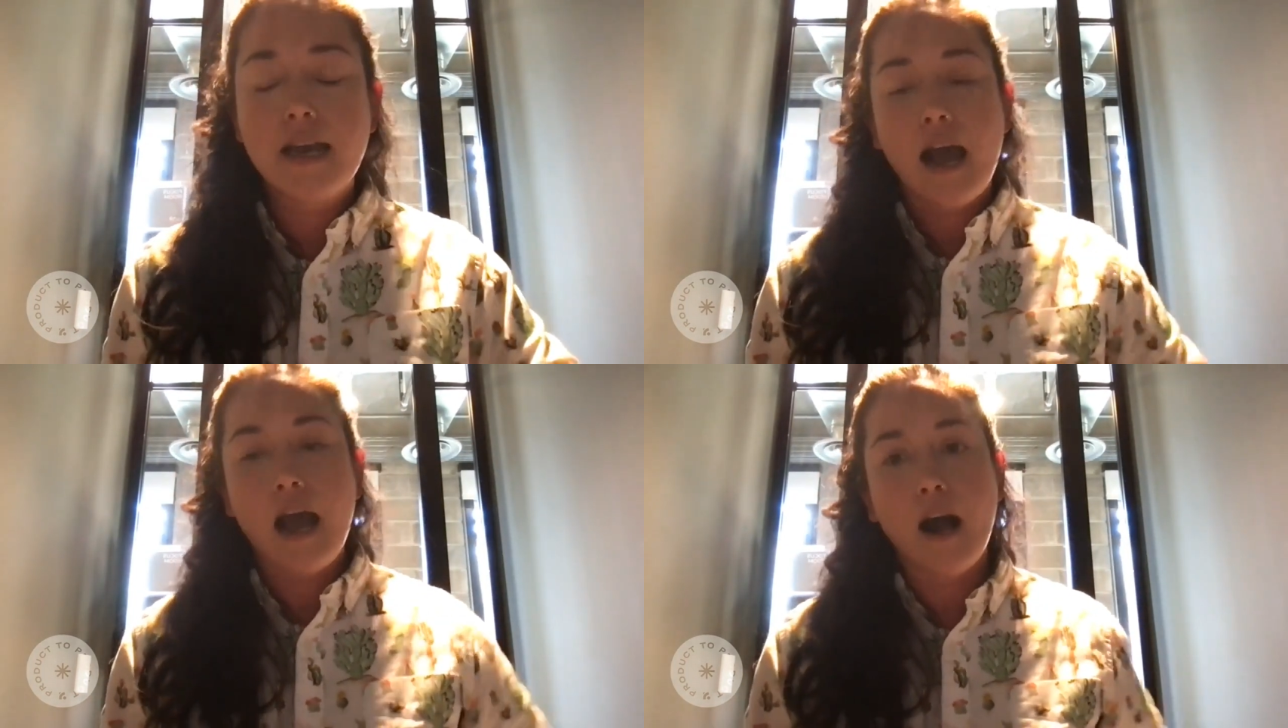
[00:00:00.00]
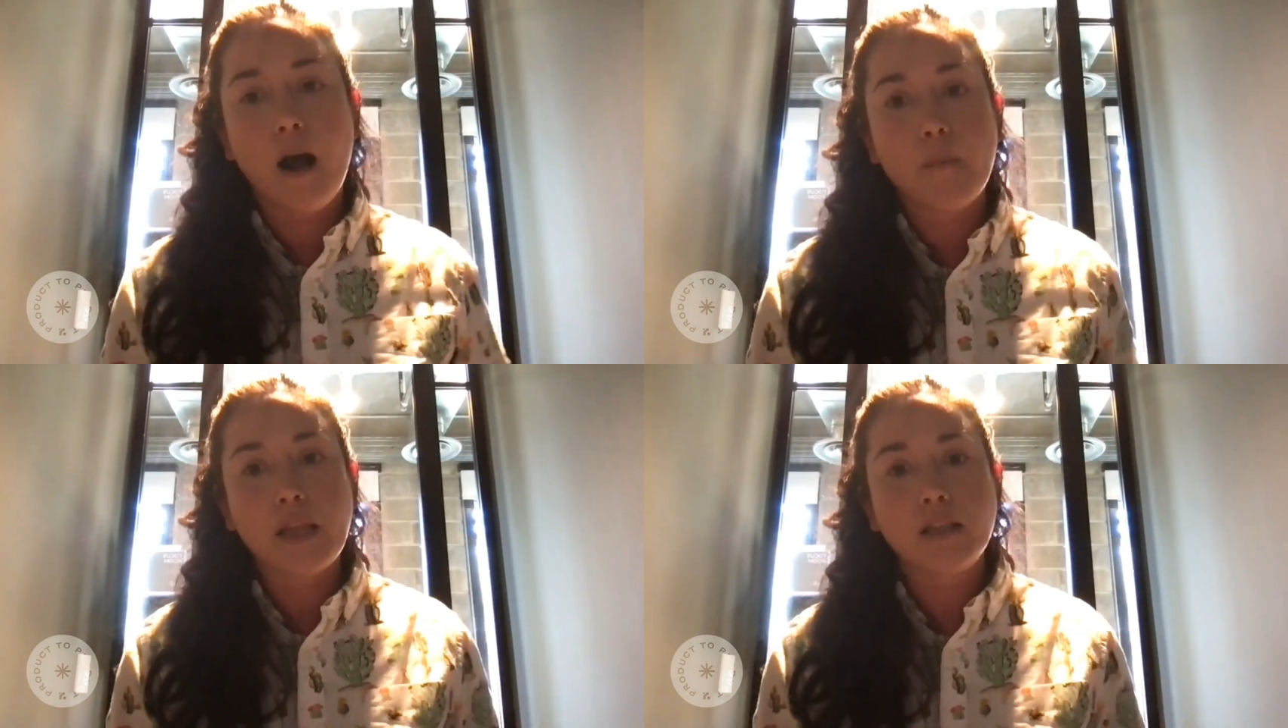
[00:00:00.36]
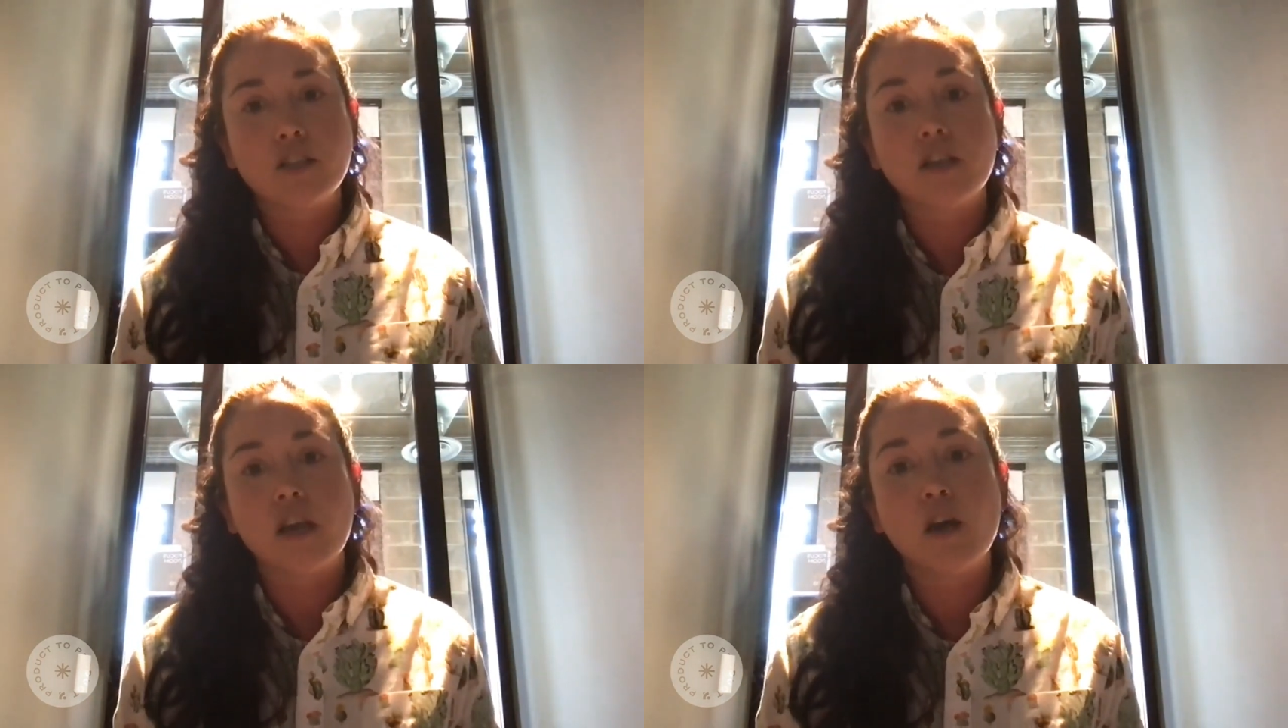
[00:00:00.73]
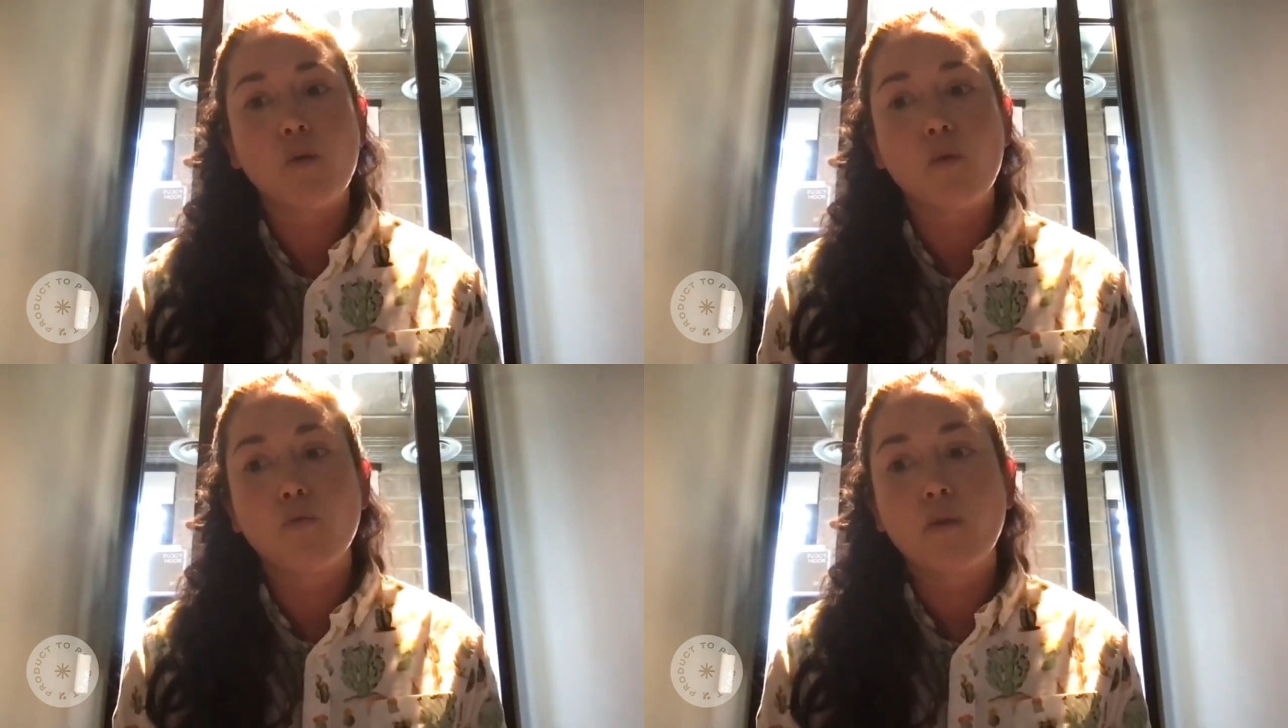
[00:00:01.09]
And
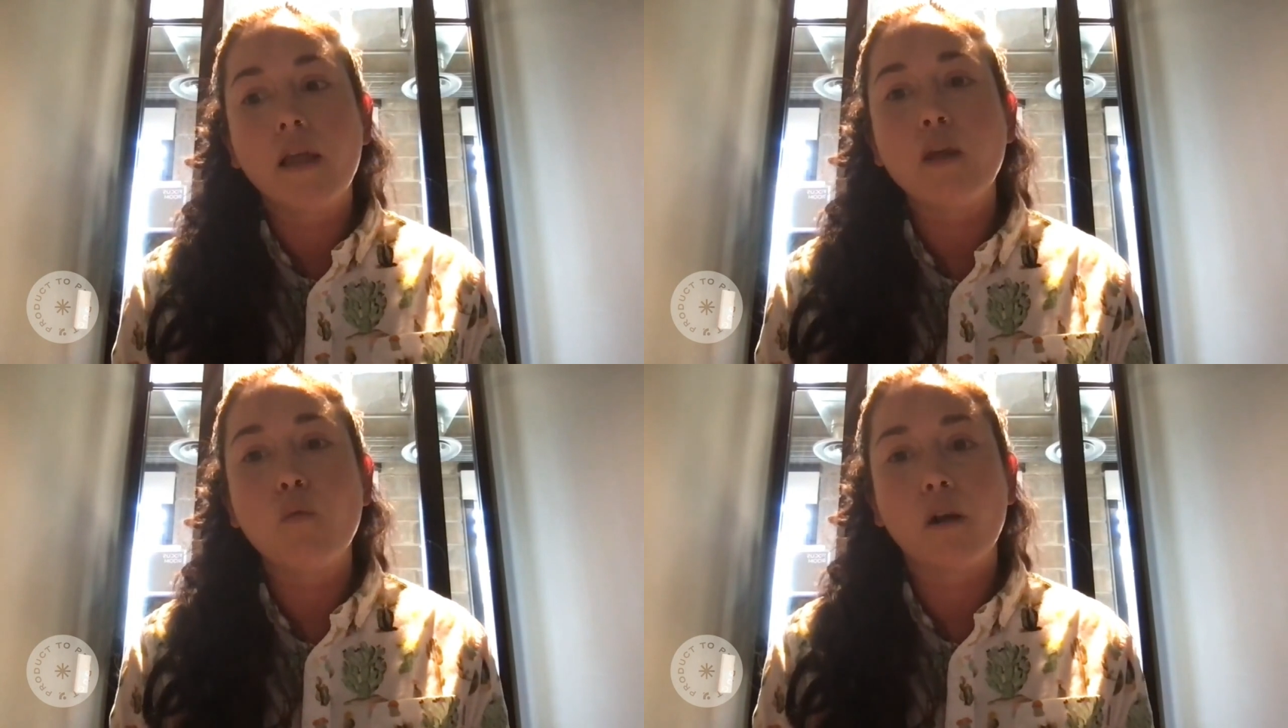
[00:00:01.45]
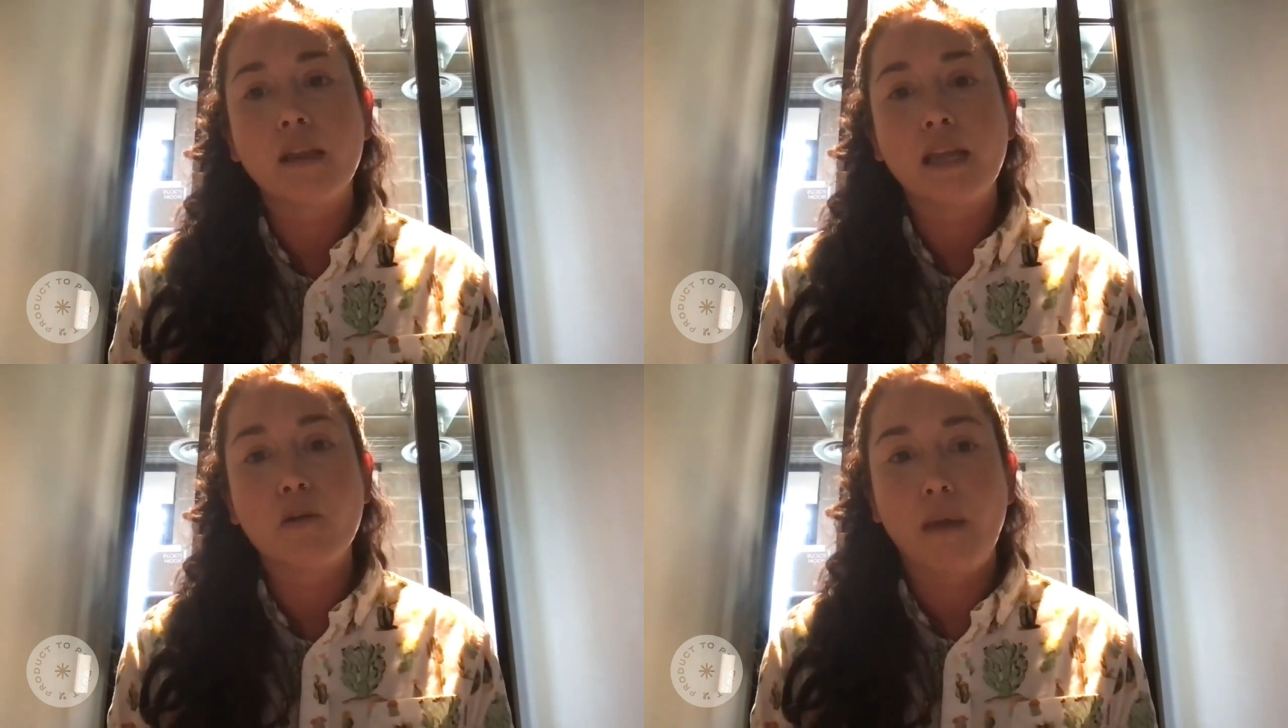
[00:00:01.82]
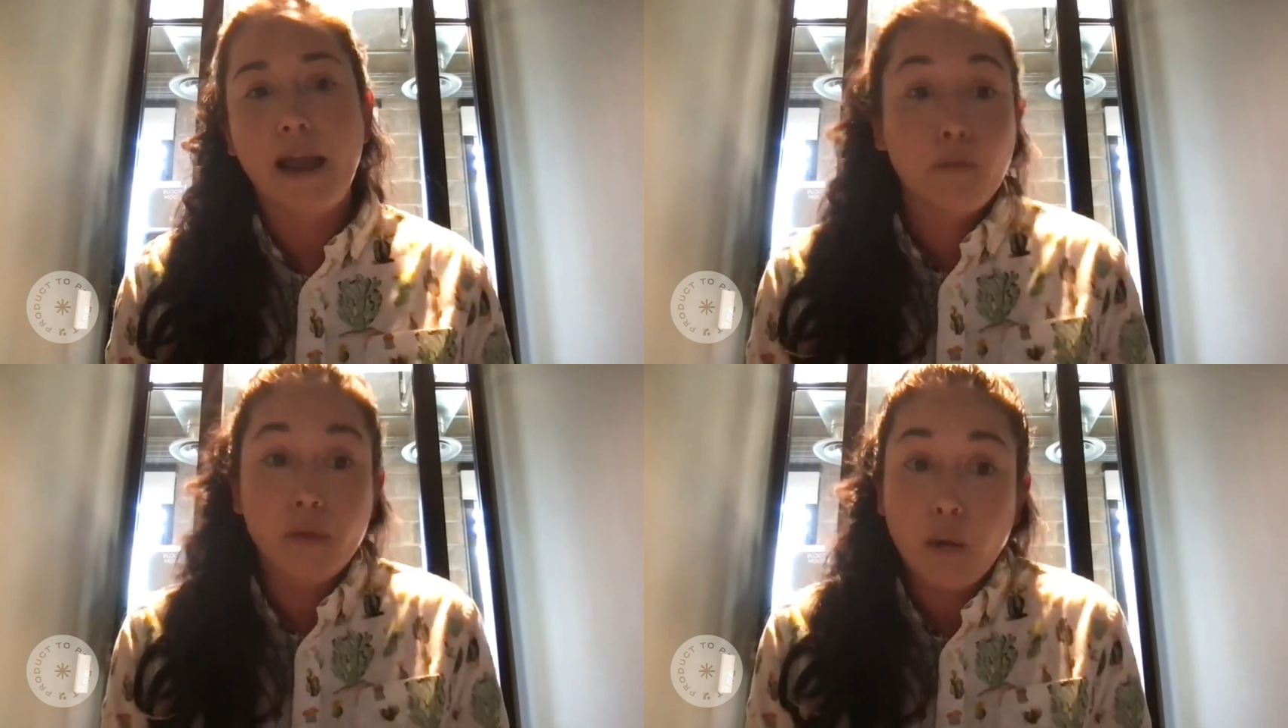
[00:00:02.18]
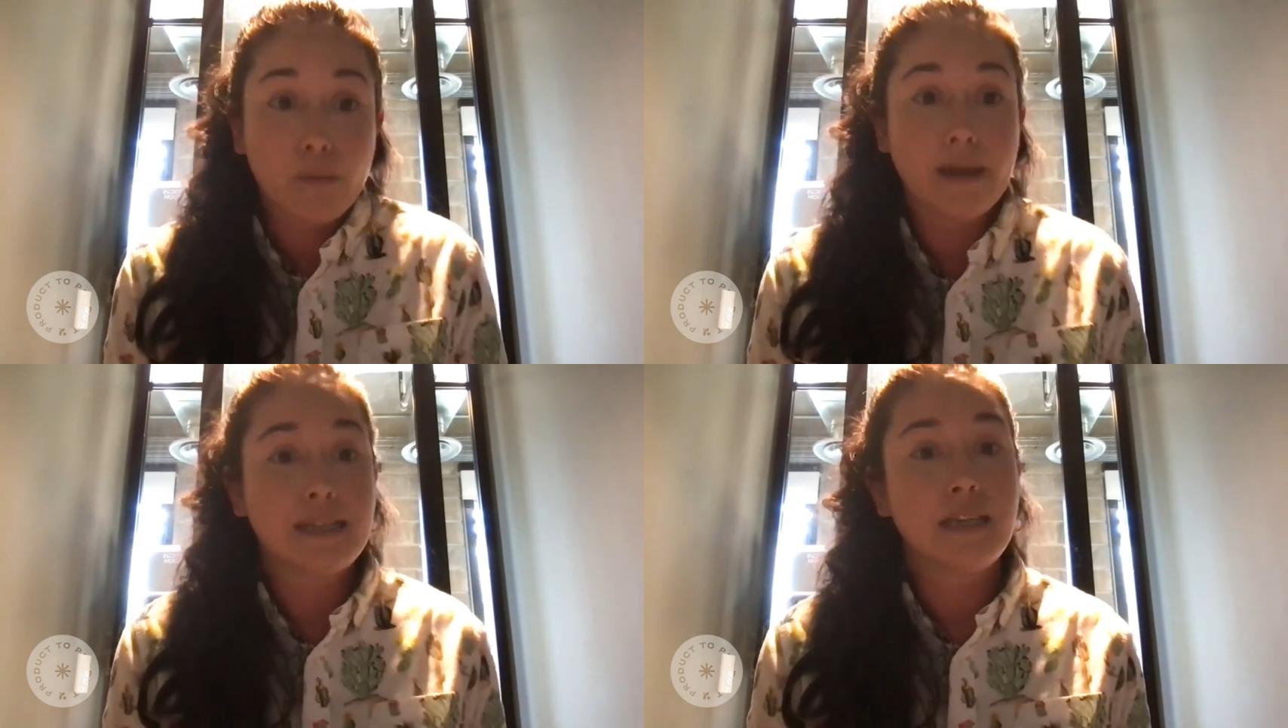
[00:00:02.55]
so really working with
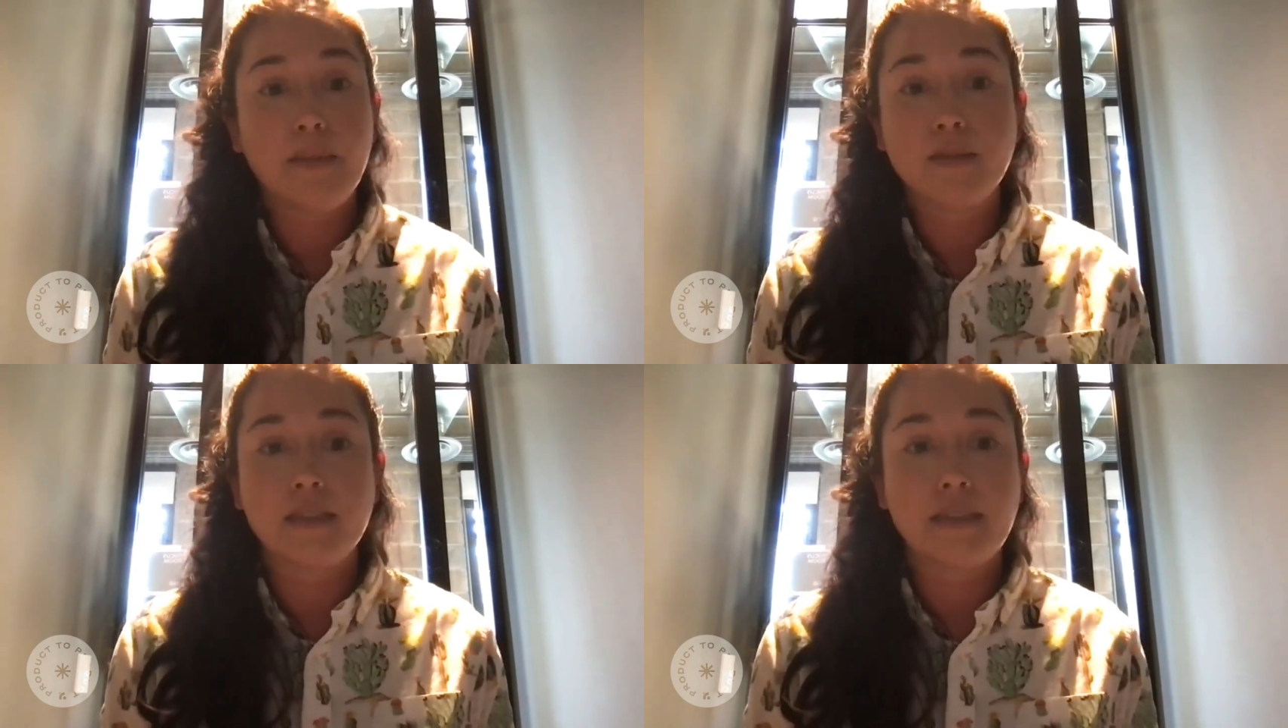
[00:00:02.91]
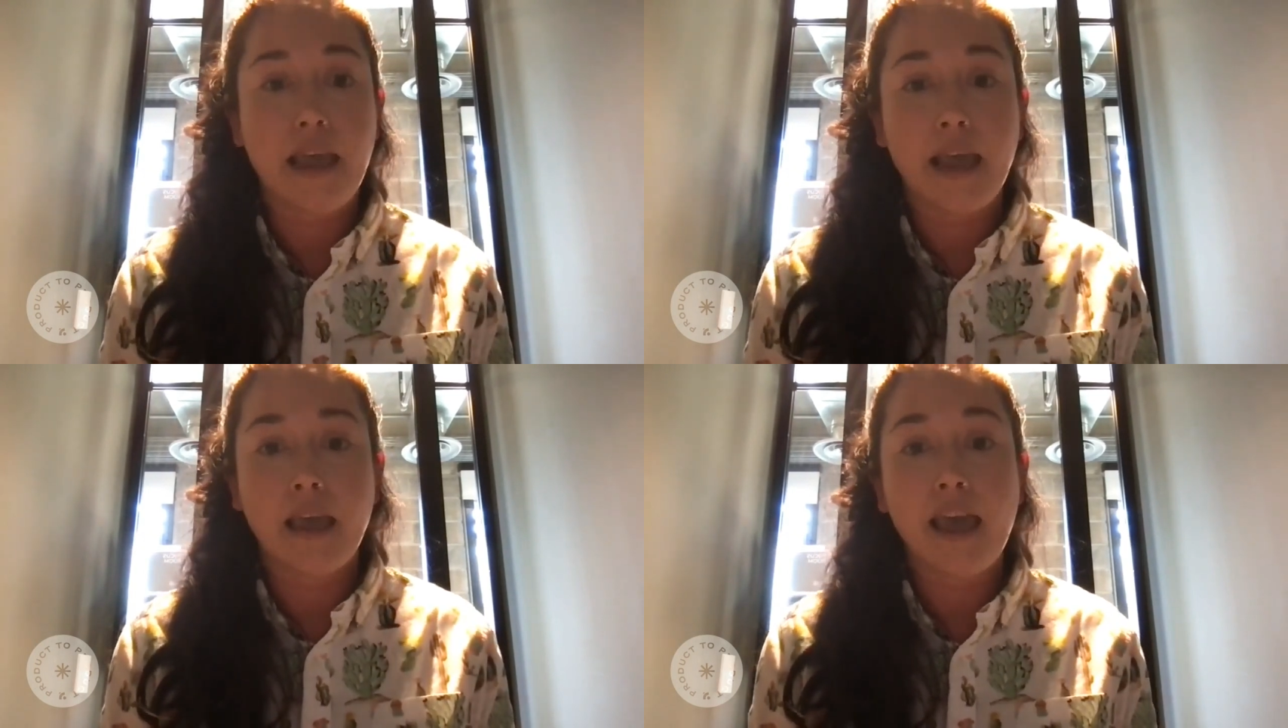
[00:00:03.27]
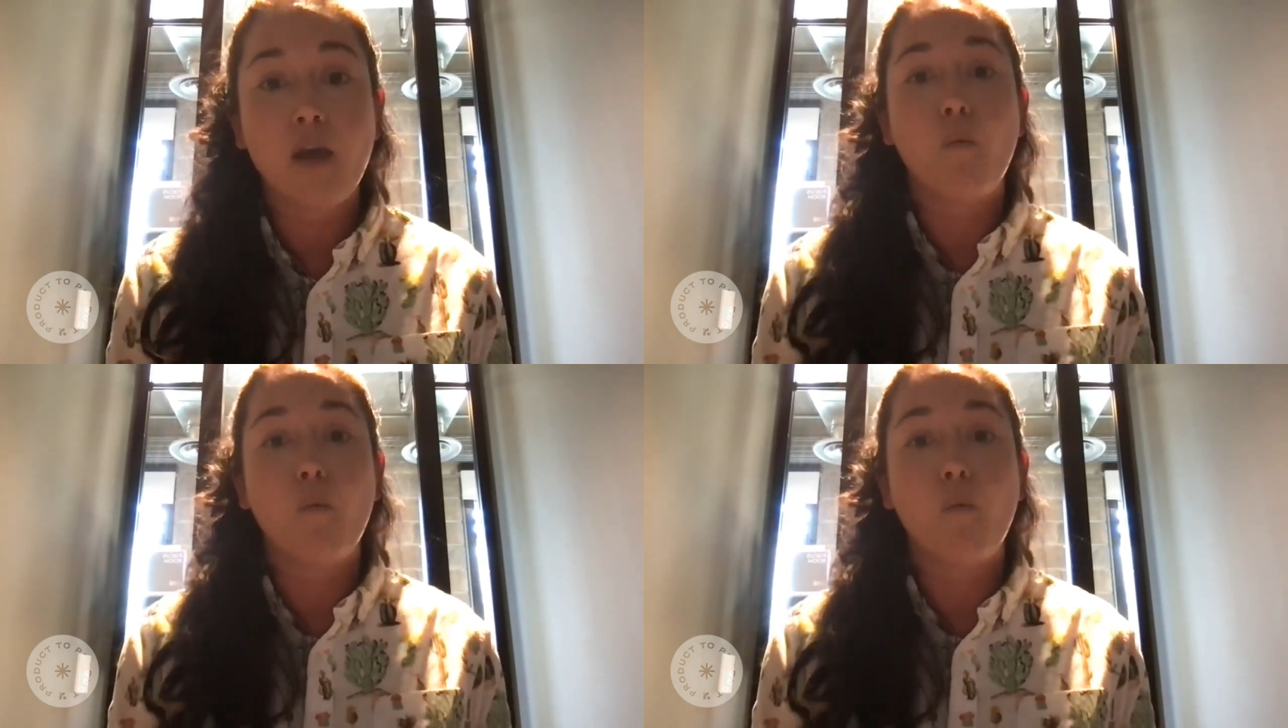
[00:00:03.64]
my teams to say, hey,